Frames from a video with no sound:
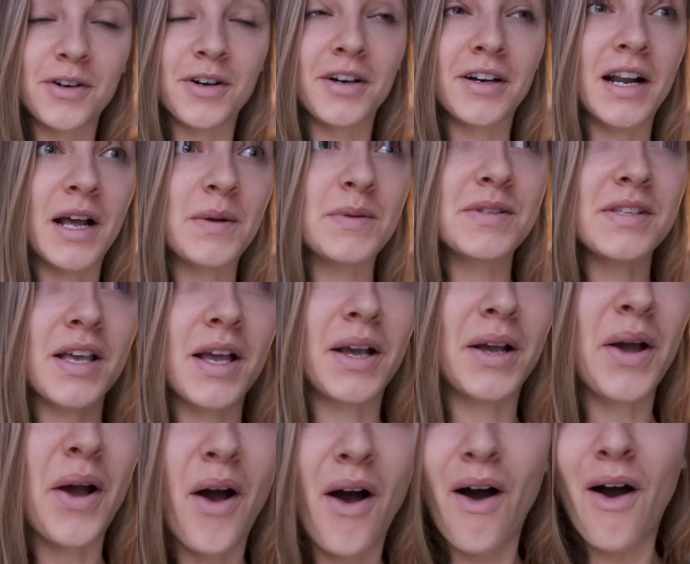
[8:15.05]
And I was
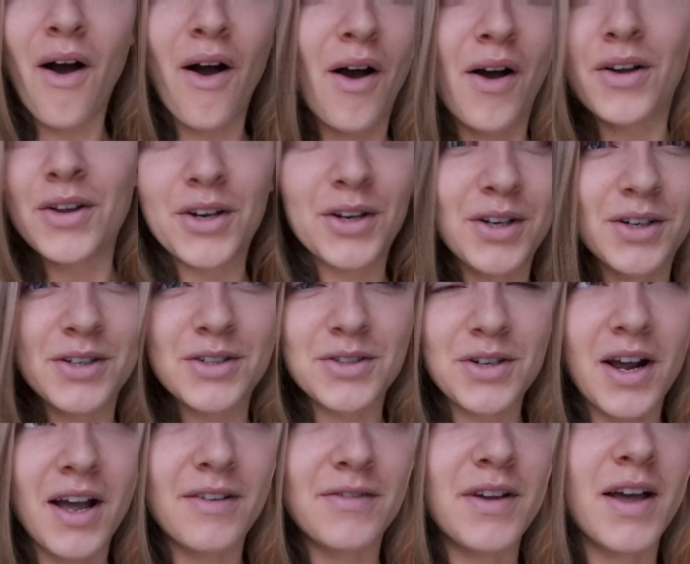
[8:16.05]
like, you're gonna
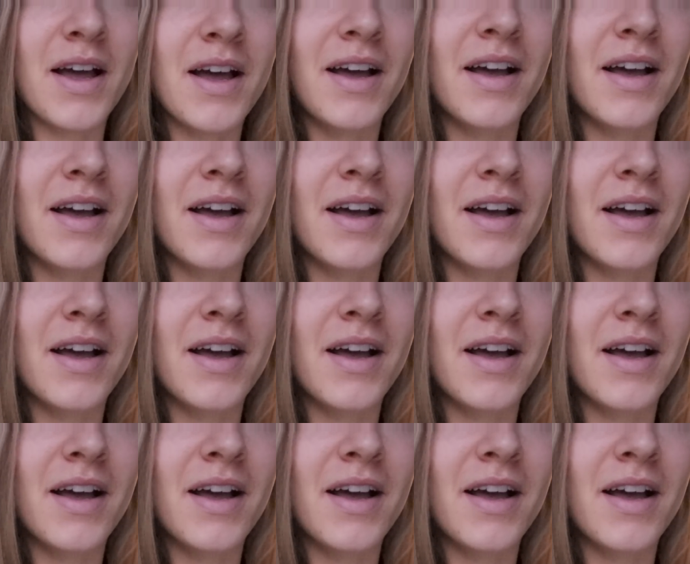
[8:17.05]
drive,